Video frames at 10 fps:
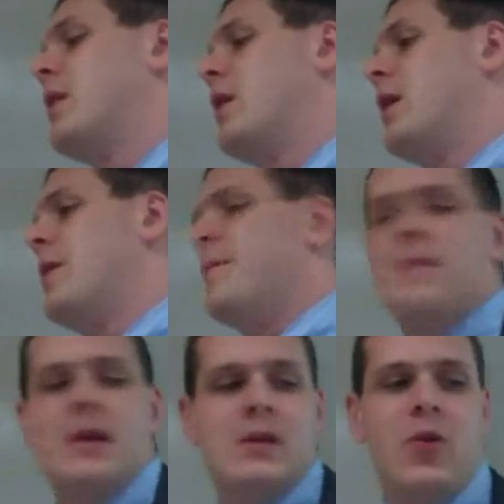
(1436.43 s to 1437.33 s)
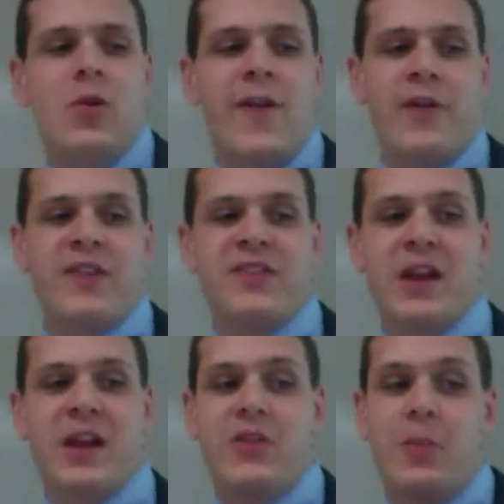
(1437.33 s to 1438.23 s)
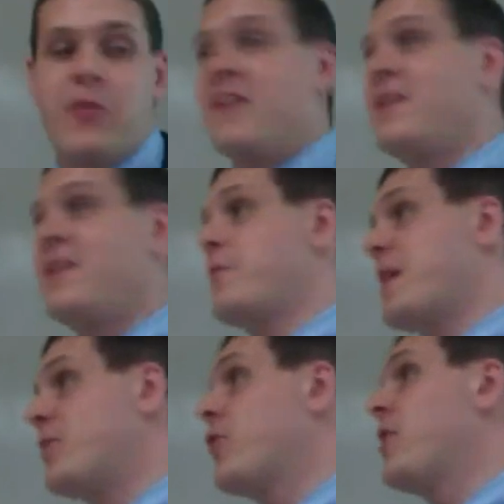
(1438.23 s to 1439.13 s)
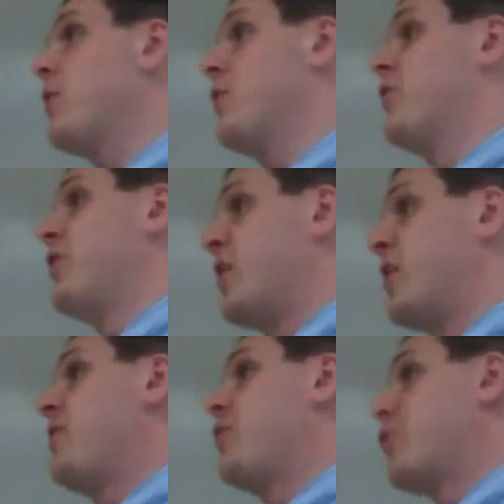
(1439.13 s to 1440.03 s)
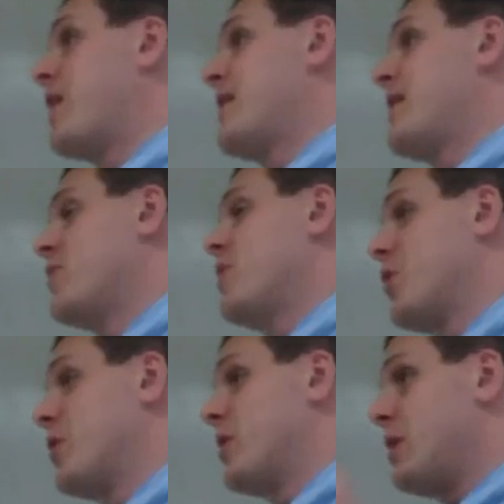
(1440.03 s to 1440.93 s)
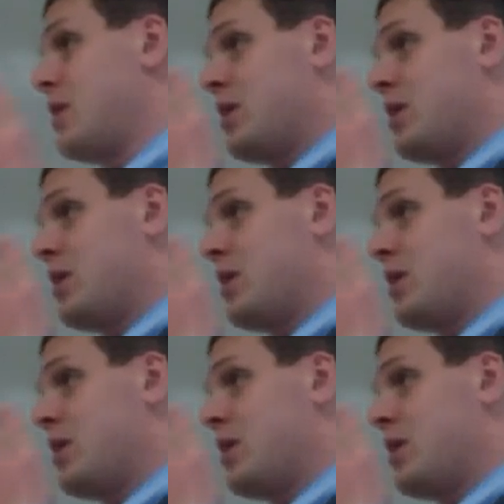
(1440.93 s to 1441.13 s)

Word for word: Um, the way I phrase it here is he prevents it from entering, which suggests he tried to enter and he couldn't.